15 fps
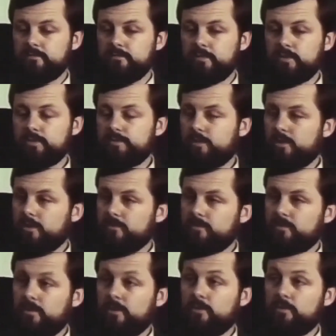most part
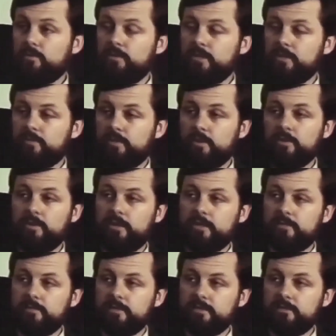of it, while we were being
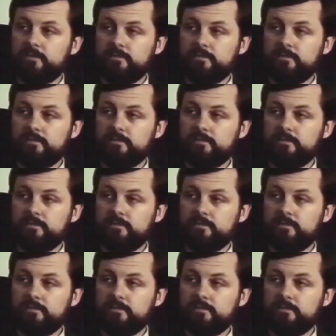programmed,